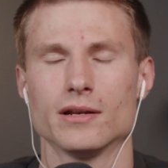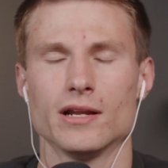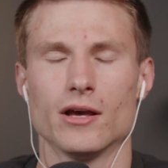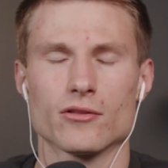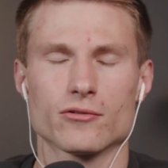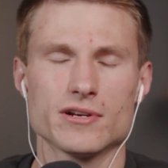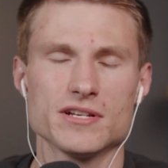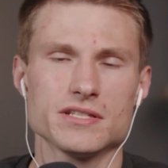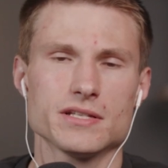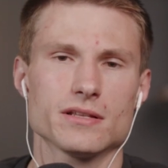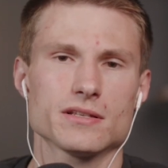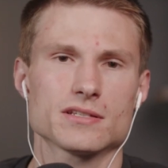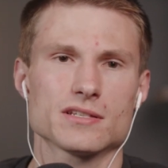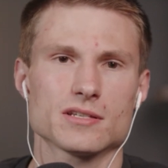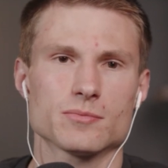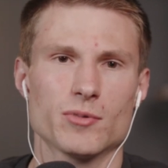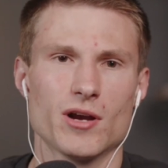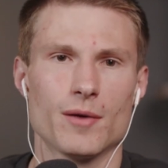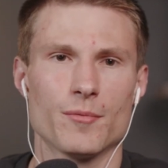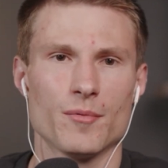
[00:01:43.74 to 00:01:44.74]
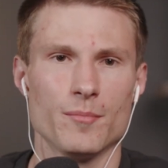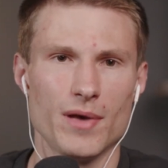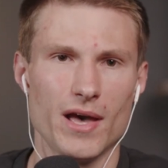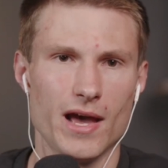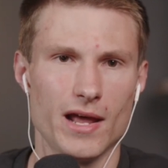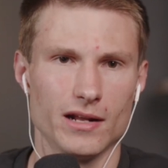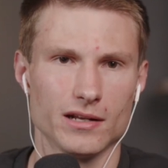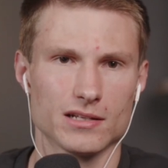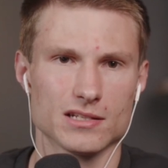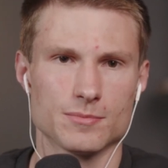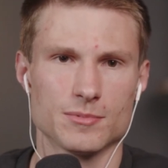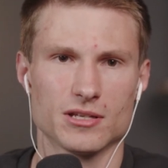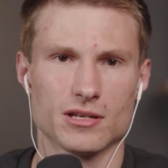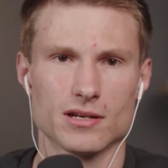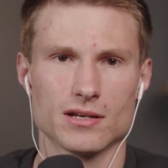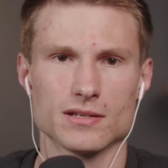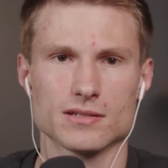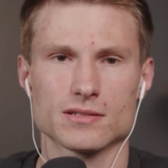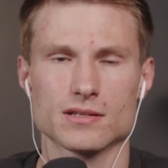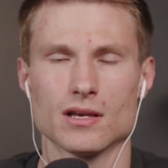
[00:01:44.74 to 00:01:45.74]
Now, the reason that this is problematic is
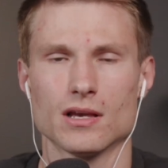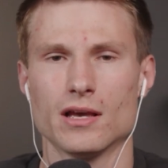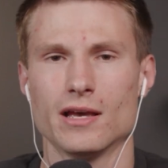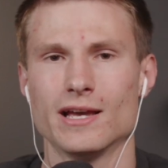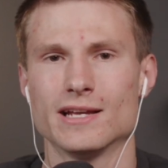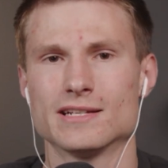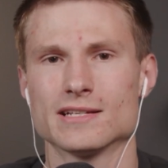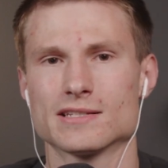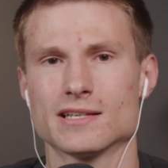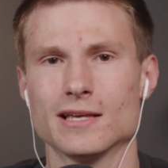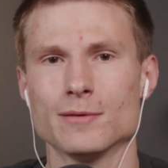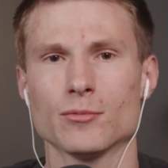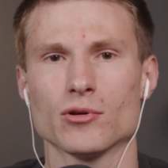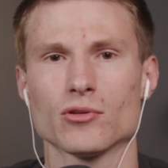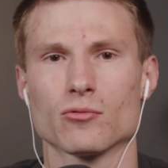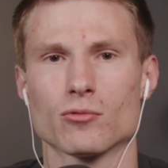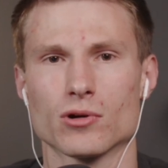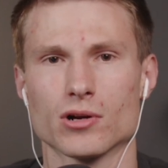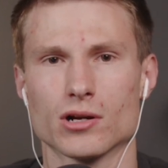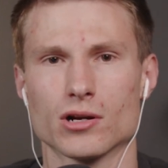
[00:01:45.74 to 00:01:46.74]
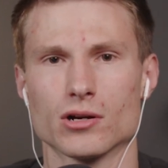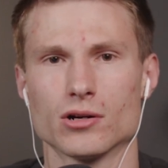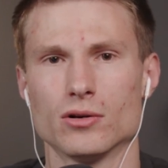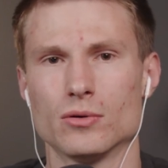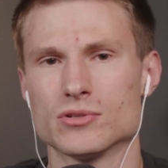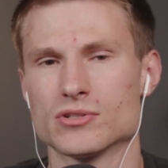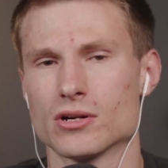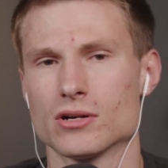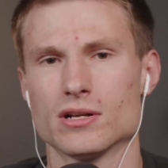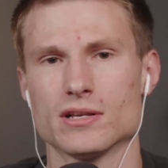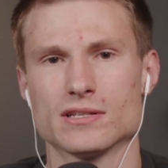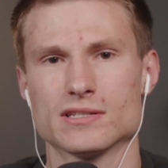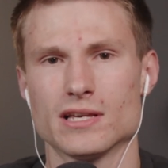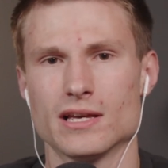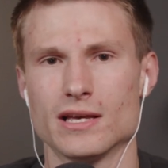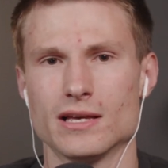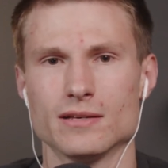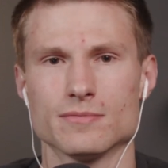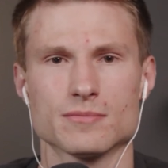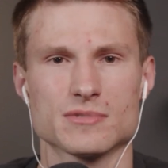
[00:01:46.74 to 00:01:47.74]
because a disabled worker who's earning,
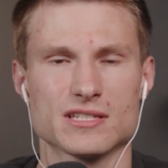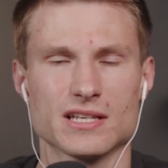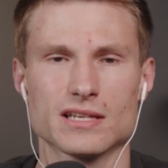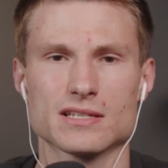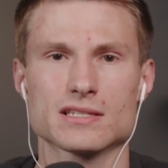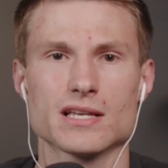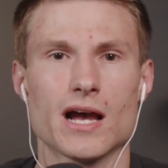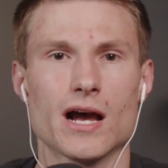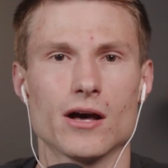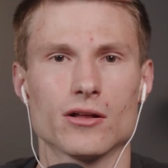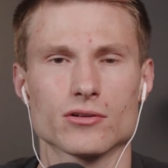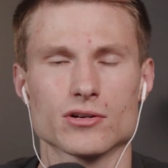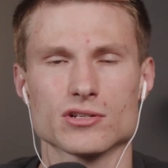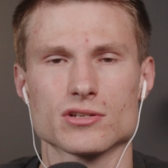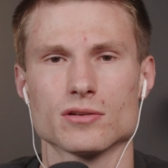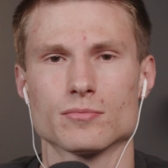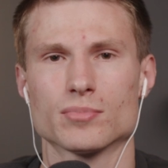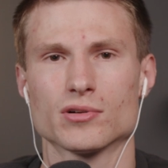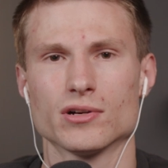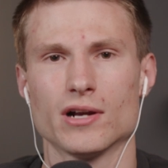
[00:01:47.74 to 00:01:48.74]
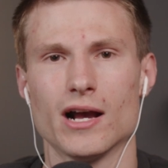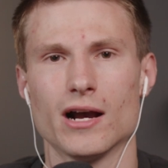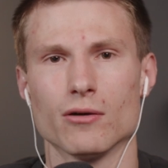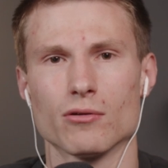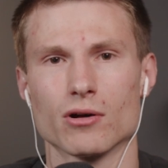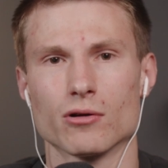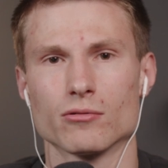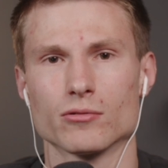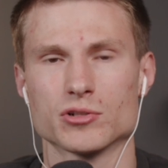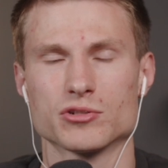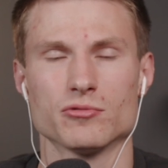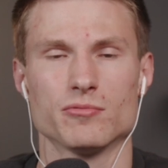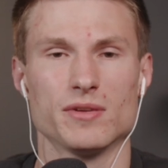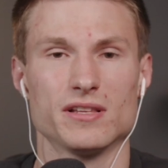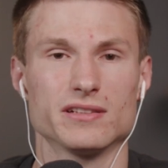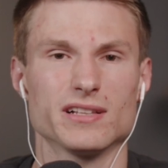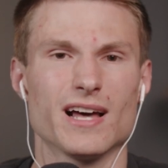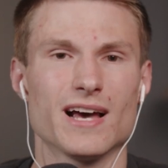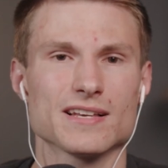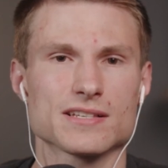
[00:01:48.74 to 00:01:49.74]
say, $6 per hour, which would be
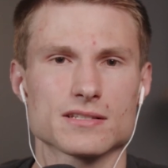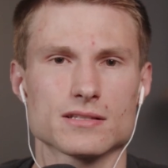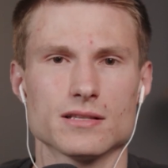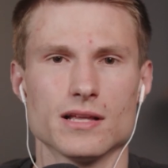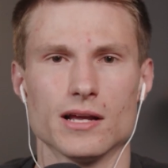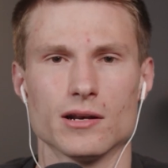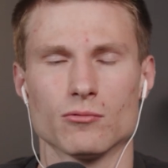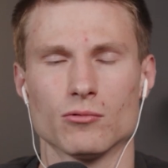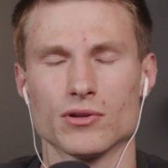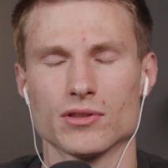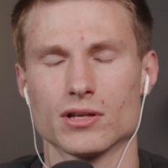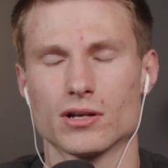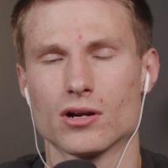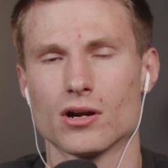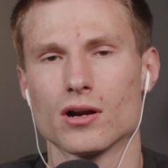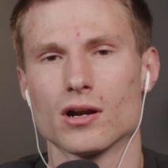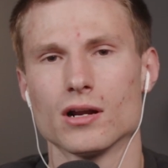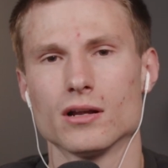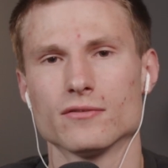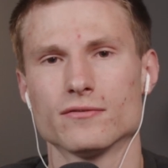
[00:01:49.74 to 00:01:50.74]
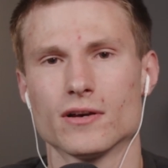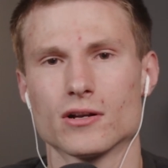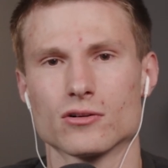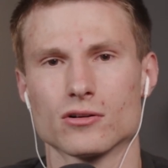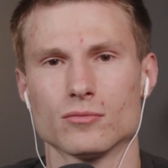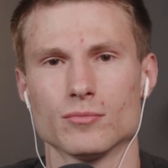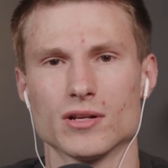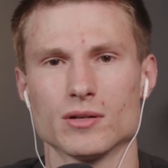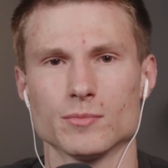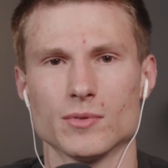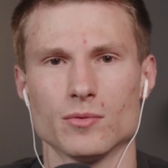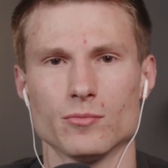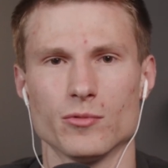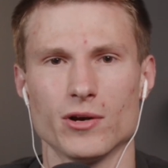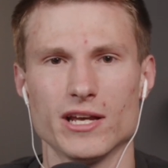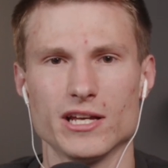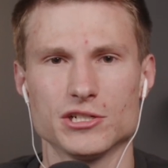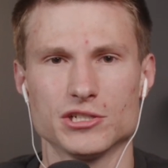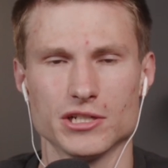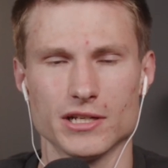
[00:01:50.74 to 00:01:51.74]
less than what the current federal minimum
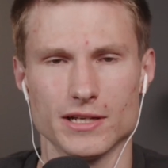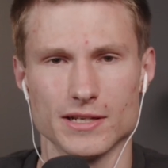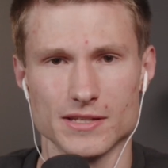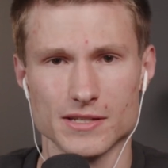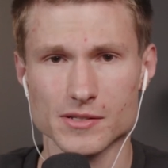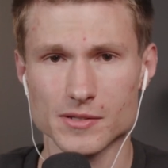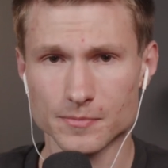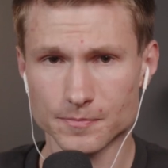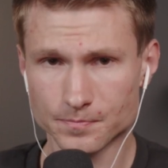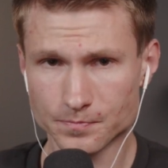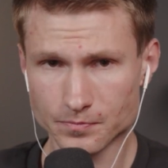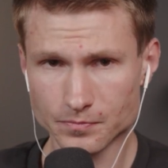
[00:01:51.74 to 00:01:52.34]
wage is